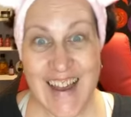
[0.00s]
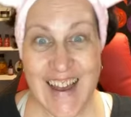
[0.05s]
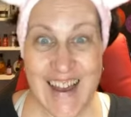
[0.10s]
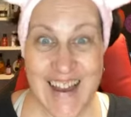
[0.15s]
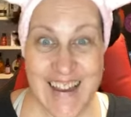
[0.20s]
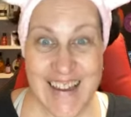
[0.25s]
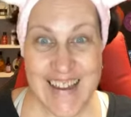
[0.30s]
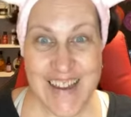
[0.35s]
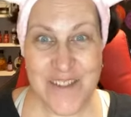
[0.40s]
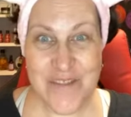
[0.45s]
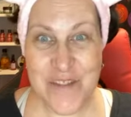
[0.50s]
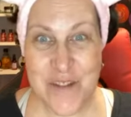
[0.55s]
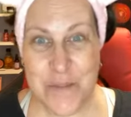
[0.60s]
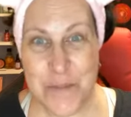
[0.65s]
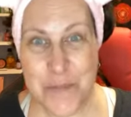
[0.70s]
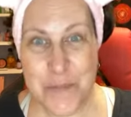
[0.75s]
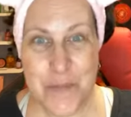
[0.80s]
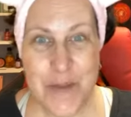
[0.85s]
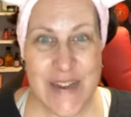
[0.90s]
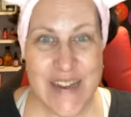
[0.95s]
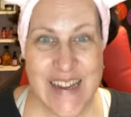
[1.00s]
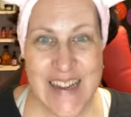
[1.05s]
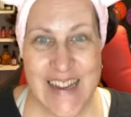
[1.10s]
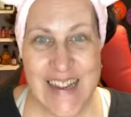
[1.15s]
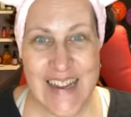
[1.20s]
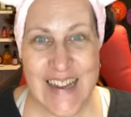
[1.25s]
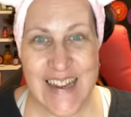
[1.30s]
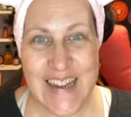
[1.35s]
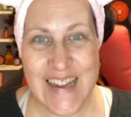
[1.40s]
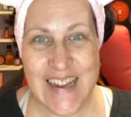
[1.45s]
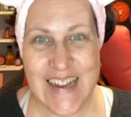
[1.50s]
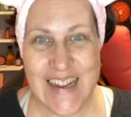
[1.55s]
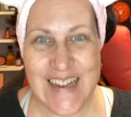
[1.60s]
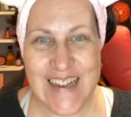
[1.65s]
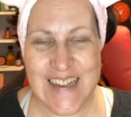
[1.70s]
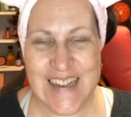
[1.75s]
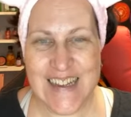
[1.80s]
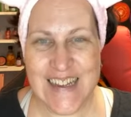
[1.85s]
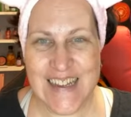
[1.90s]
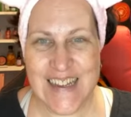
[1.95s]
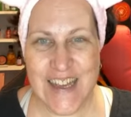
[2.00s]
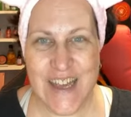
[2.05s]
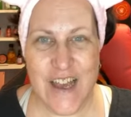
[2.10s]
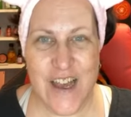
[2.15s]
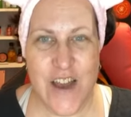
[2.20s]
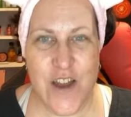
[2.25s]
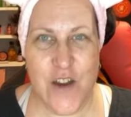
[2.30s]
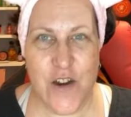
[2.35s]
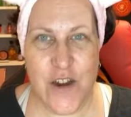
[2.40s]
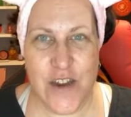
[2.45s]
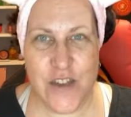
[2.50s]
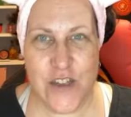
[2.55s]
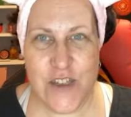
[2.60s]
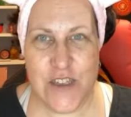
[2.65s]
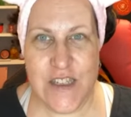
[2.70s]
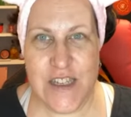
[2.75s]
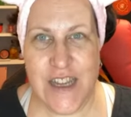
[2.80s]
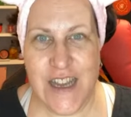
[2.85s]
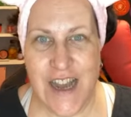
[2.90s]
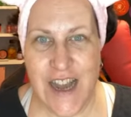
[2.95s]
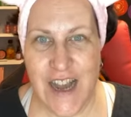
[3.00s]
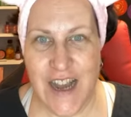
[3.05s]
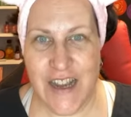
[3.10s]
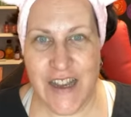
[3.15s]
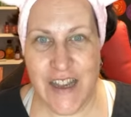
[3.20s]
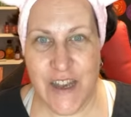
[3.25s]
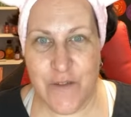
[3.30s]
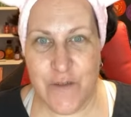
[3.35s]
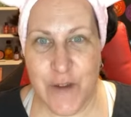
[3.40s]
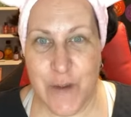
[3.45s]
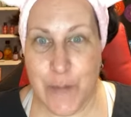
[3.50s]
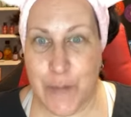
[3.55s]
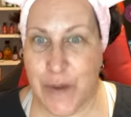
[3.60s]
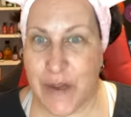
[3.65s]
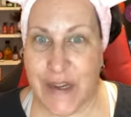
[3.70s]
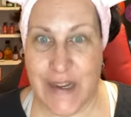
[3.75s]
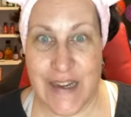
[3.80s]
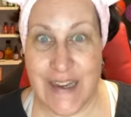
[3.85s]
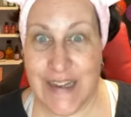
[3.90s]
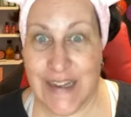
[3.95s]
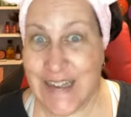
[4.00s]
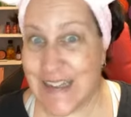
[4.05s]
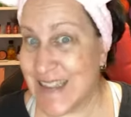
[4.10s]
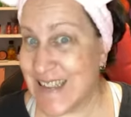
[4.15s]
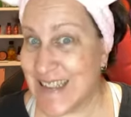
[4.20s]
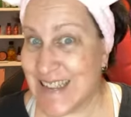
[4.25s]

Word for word: Hi everybody, or I should say hi everybody.